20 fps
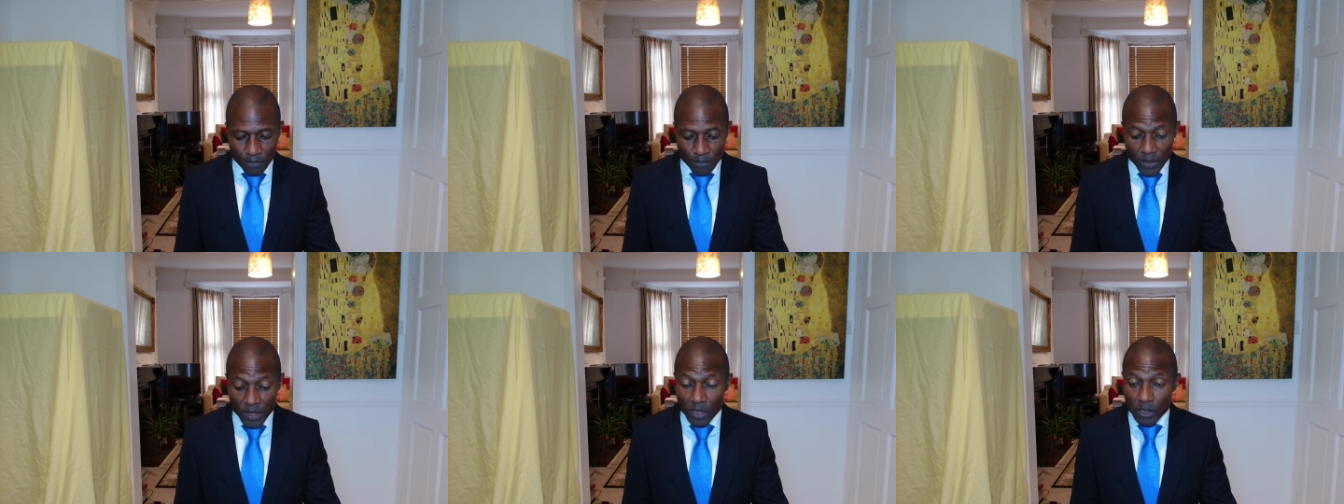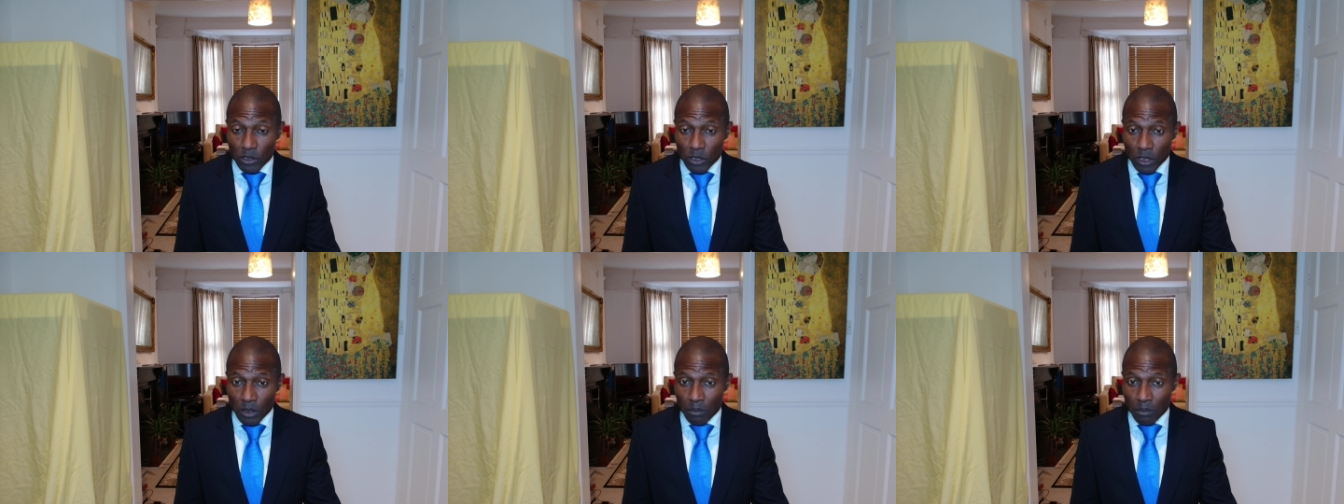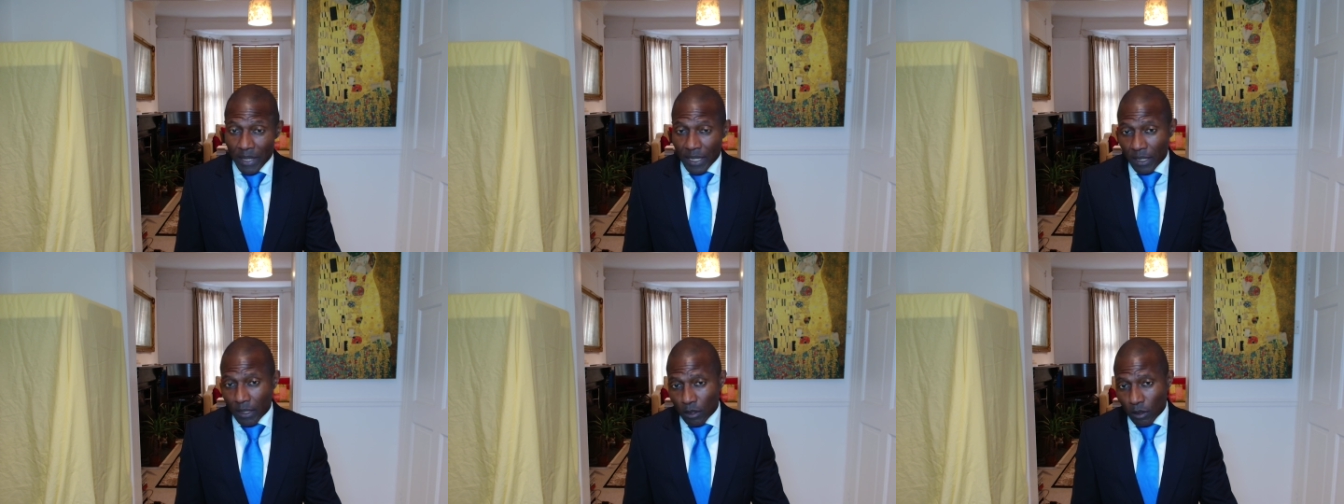using
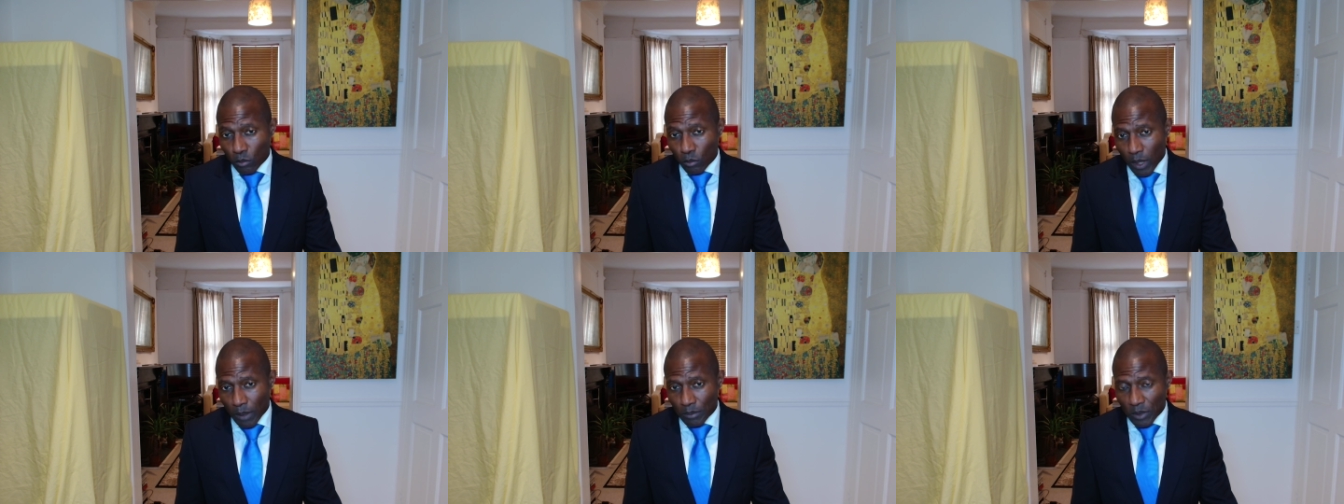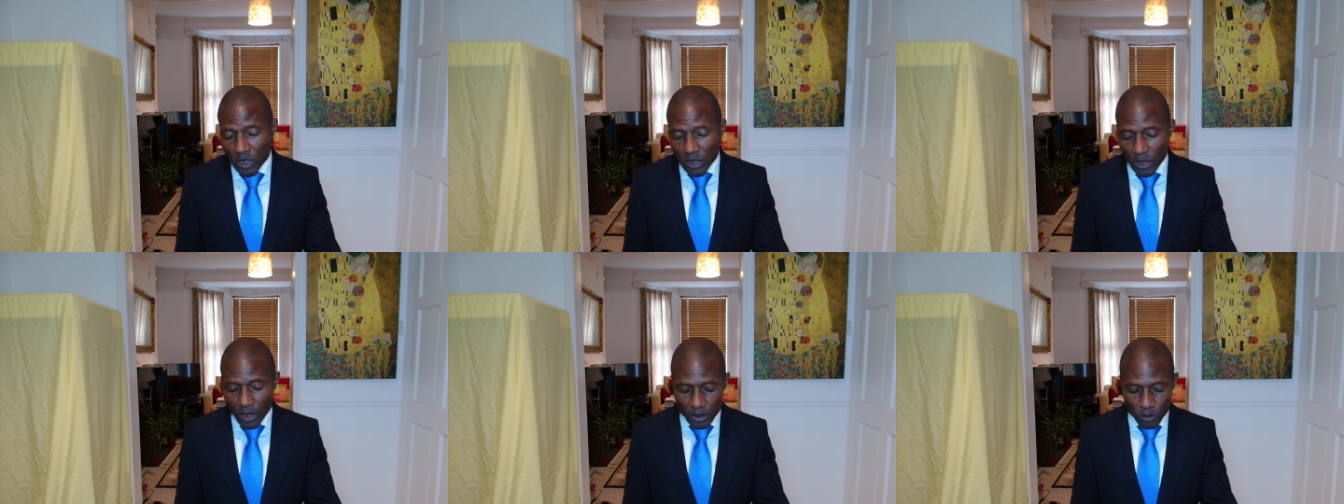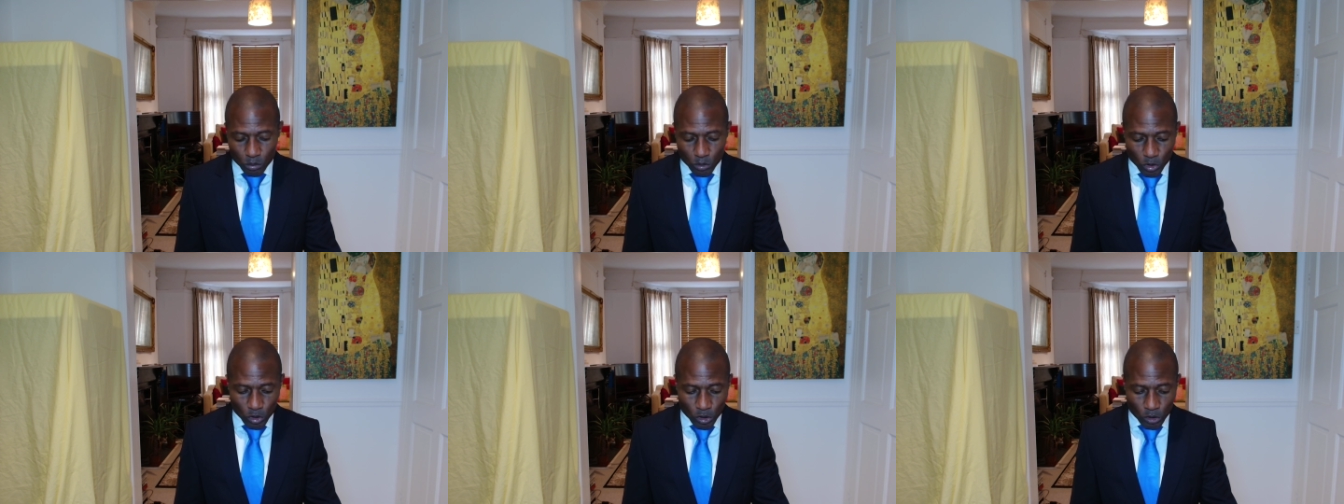medical websites
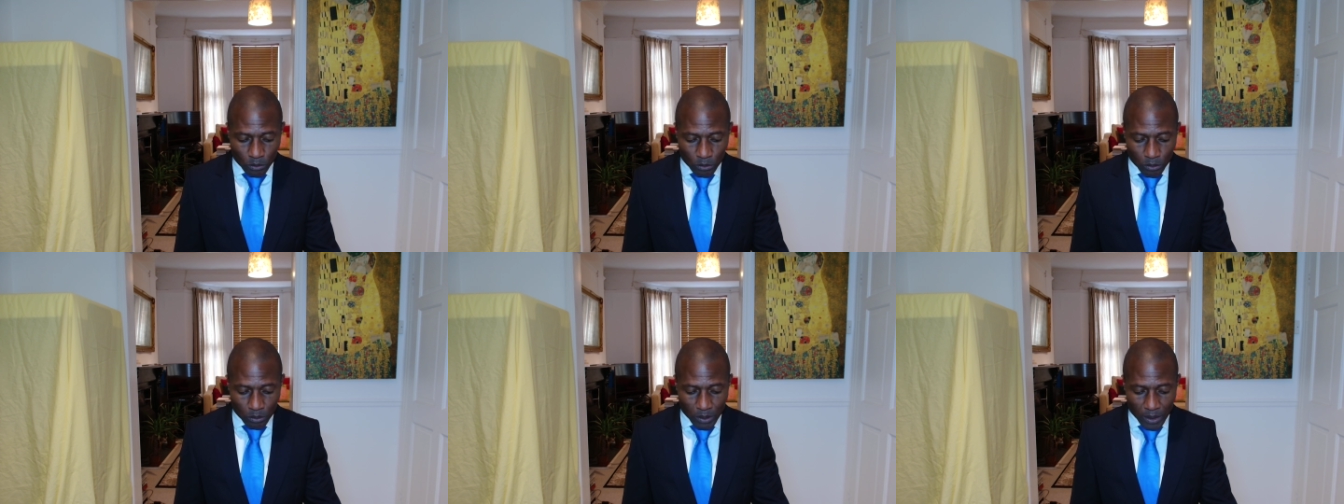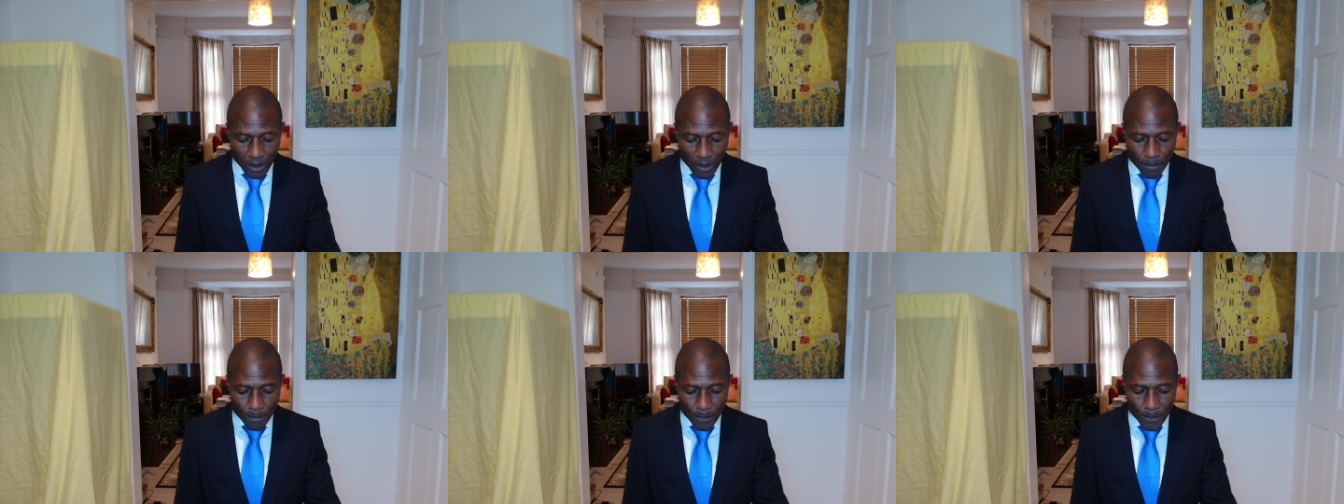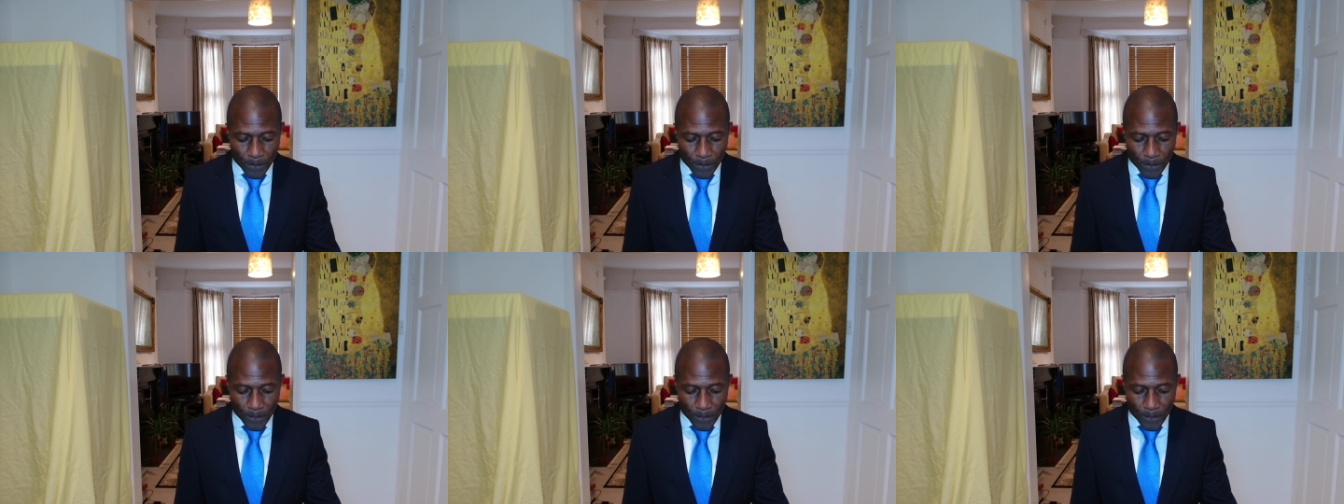presumably.